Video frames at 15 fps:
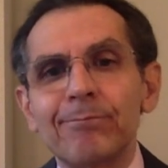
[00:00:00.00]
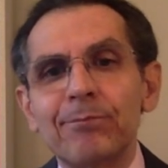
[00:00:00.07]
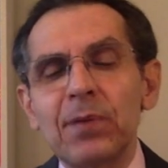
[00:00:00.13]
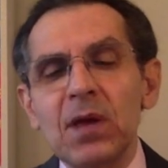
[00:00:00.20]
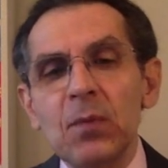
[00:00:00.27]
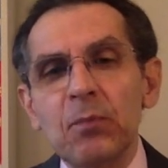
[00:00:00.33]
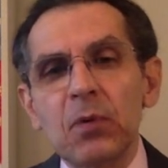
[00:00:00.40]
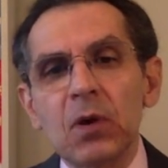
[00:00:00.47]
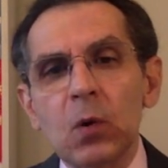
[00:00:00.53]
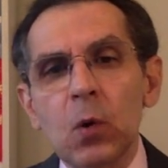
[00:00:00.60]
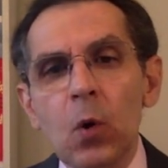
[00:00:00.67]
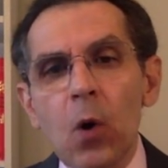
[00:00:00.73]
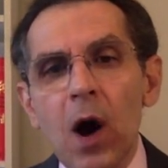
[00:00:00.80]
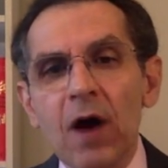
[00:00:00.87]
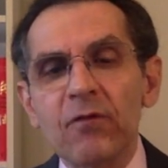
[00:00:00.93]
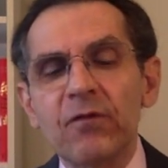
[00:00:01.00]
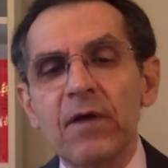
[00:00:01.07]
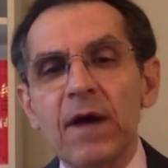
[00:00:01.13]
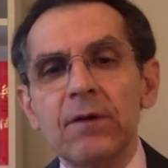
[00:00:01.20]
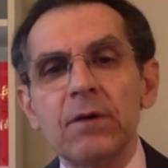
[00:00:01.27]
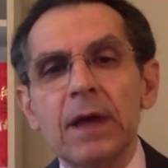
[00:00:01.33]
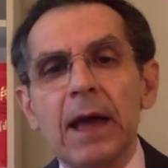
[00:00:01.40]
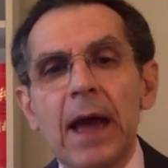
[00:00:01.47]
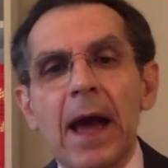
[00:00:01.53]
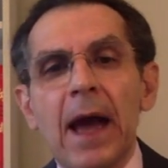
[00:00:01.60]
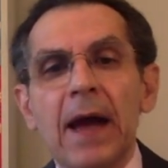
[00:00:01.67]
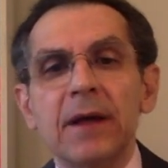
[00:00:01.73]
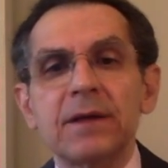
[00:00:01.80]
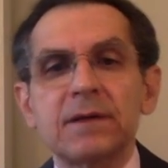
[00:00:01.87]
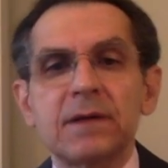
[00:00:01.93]
people who are very
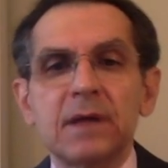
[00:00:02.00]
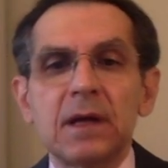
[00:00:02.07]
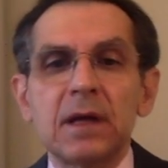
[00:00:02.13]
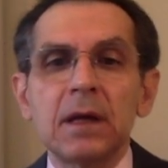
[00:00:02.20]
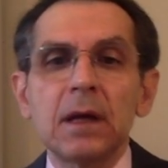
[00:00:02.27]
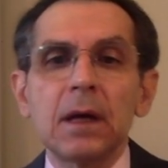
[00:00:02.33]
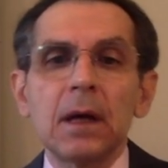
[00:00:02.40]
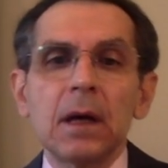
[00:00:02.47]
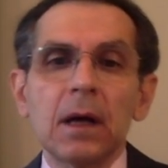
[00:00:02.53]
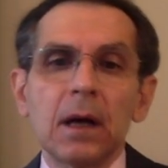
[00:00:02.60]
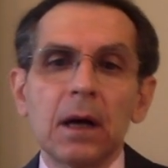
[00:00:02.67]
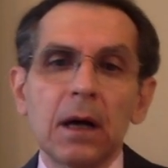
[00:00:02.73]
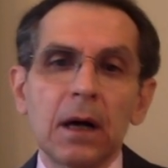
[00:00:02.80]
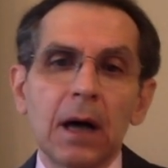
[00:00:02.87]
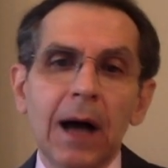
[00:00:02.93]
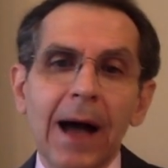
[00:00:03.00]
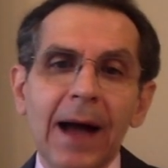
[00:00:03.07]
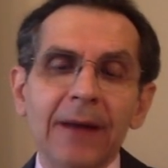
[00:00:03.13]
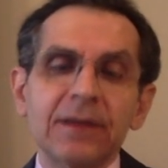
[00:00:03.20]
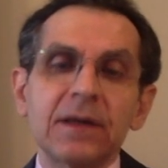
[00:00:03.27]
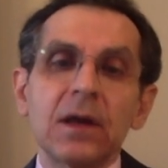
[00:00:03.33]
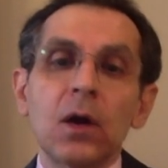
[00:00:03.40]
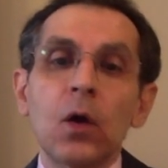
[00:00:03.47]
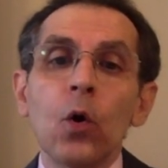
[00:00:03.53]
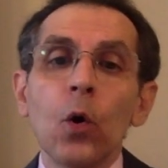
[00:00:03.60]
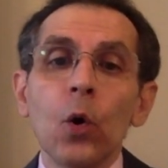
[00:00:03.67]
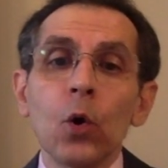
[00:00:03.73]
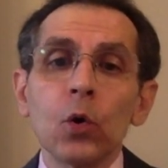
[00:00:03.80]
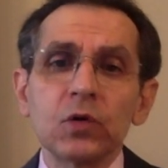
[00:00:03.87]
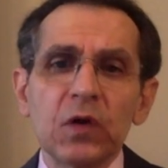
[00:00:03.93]
anti uh,
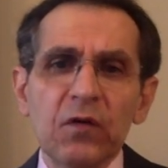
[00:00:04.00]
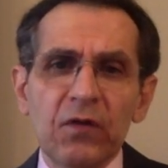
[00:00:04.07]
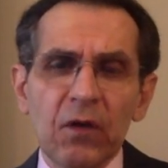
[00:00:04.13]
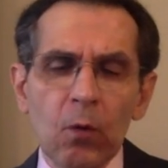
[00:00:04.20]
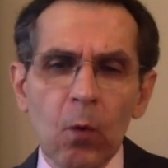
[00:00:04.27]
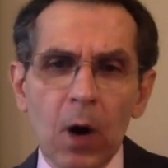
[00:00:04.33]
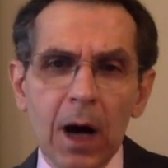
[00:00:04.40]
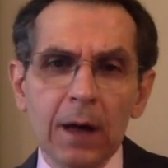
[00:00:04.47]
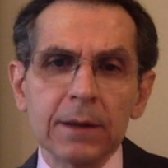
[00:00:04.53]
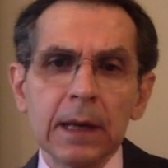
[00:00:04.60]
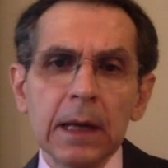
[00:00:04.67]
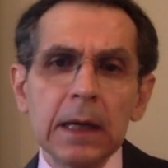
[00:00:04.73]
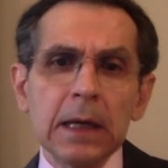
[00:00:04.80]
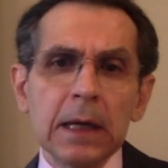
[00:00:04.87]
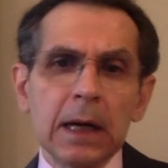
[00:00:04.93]
anti-gold, if you want,